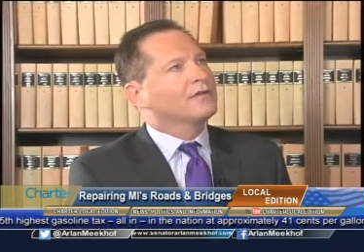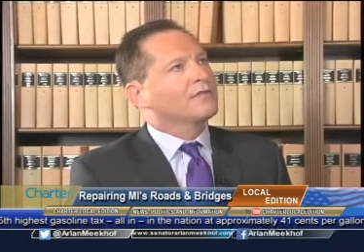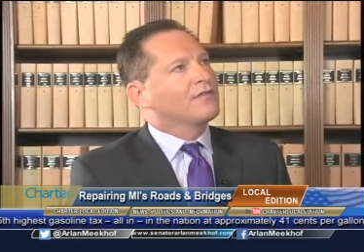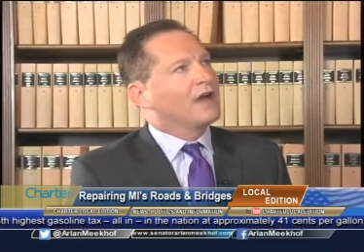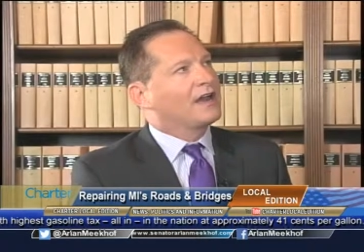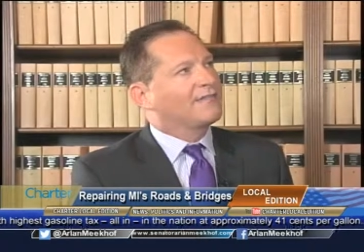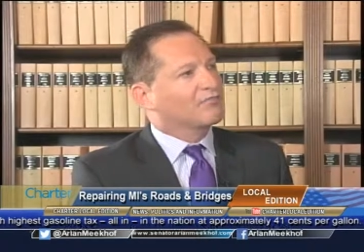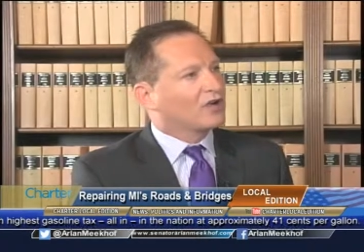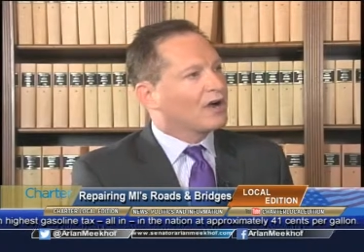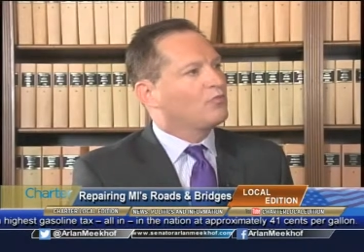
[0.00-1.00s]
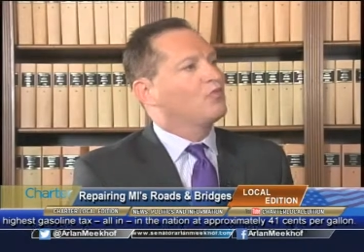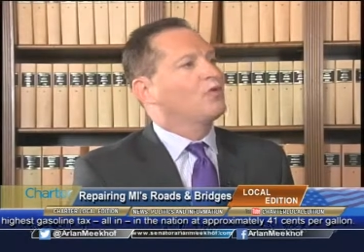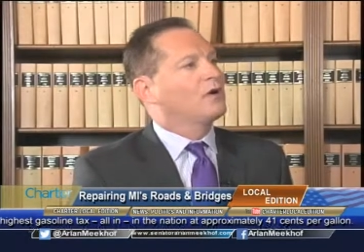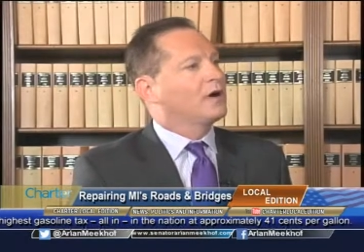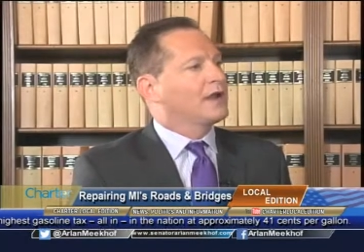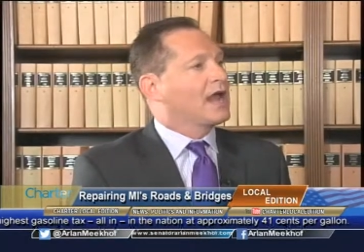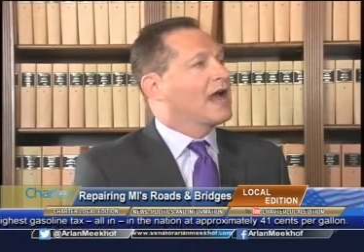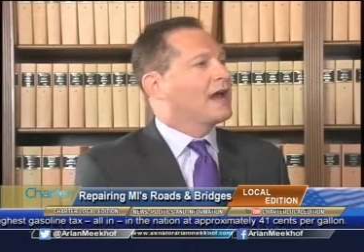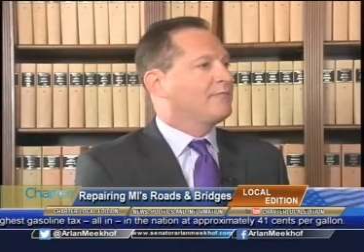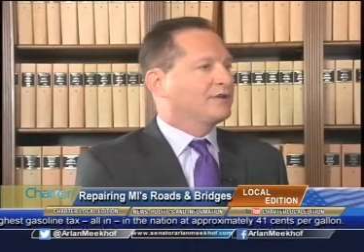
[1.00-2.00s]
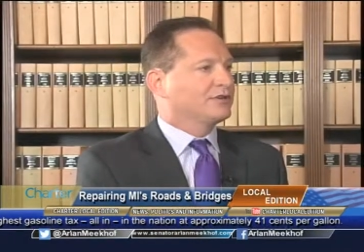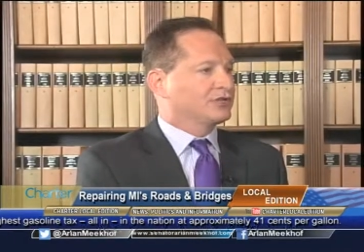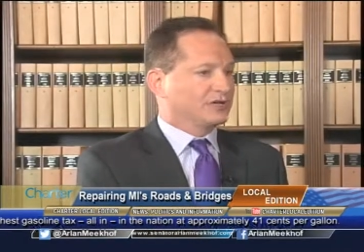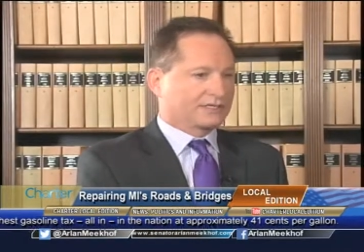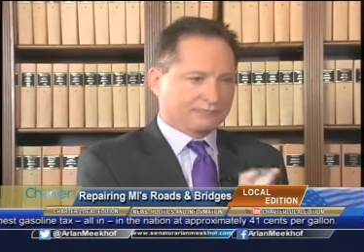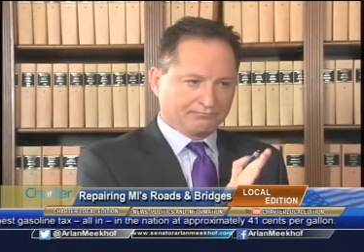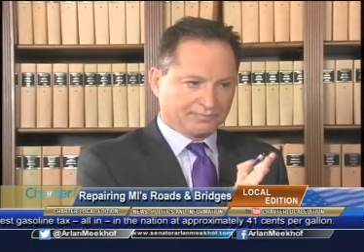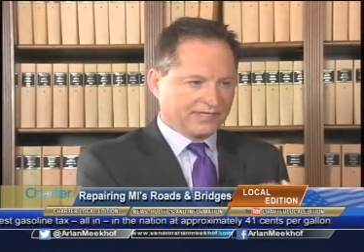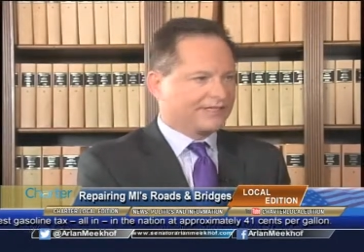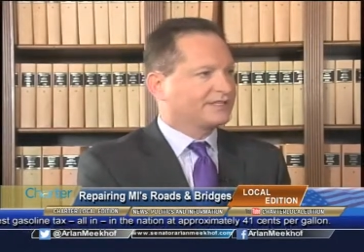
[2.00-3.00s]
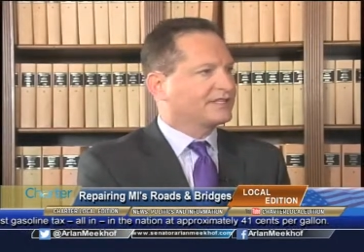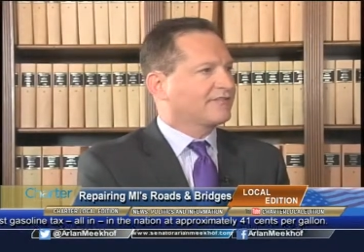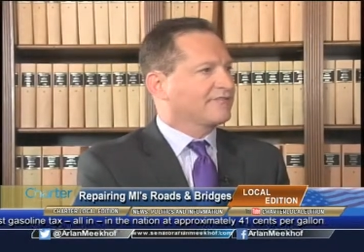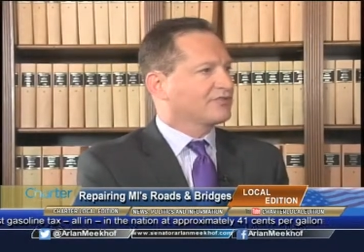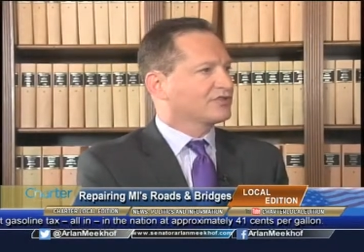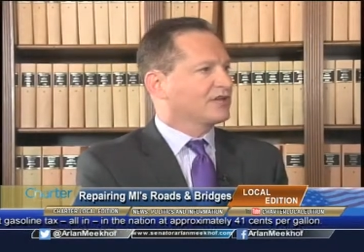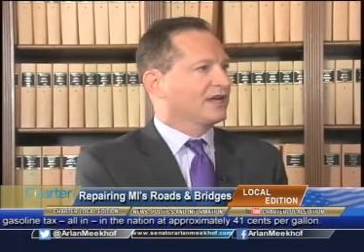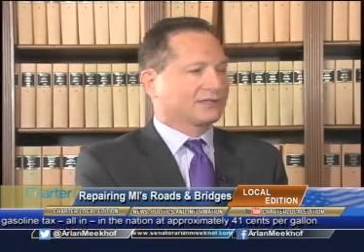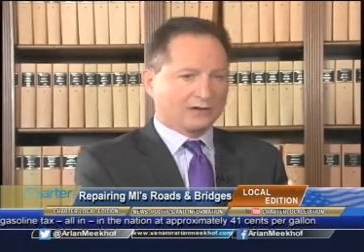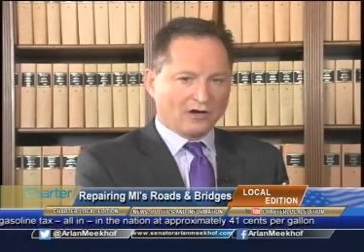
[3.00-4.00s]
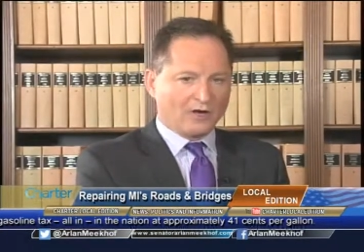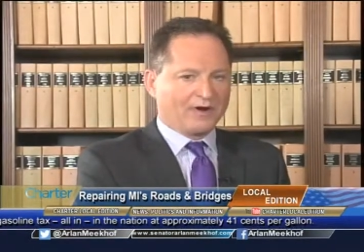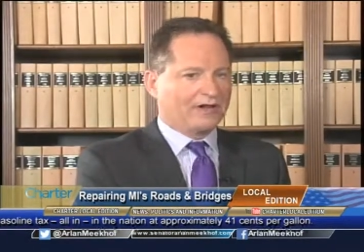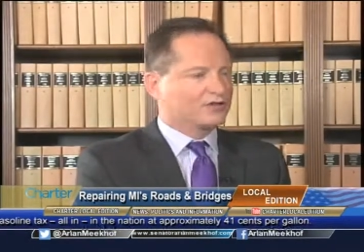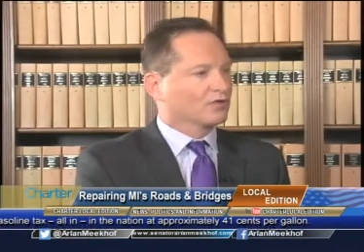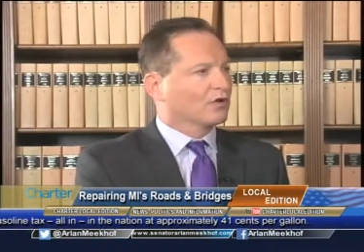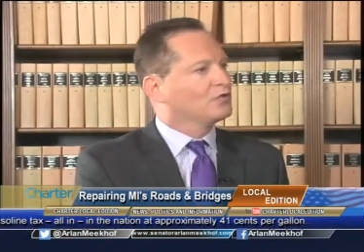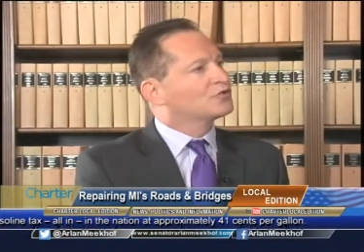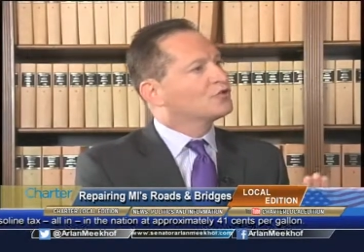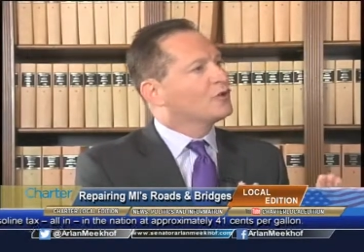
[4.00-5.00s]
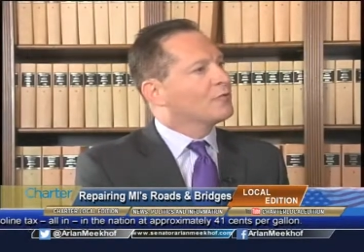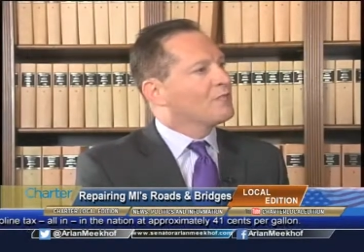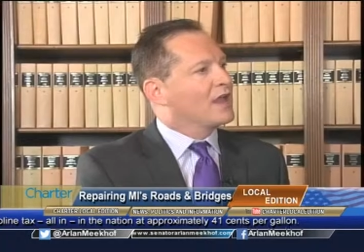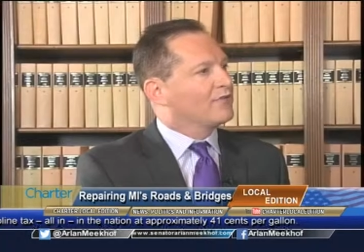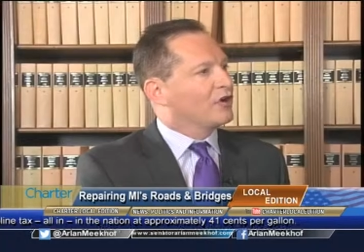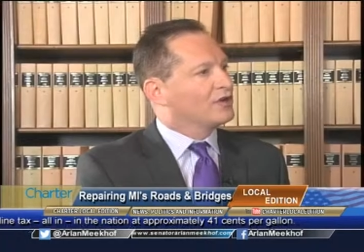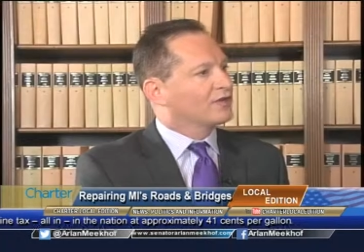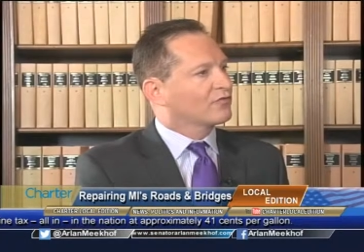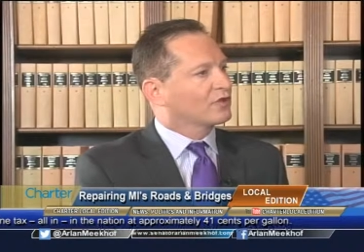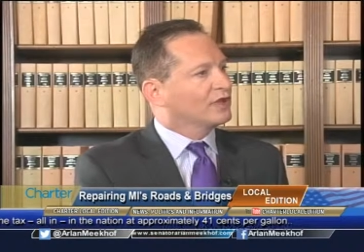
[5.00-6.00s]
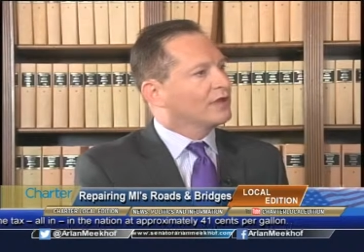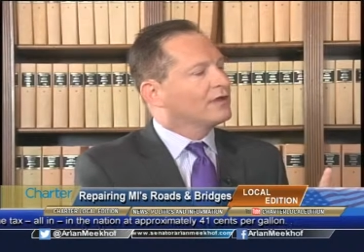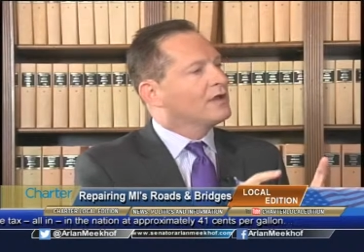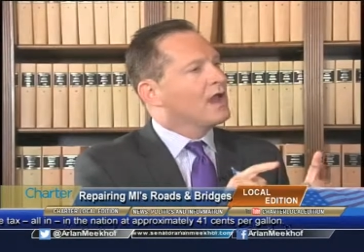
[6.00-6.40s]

that if Prop 1 had been just six to seven percent, all money to roads. It may have gone differently.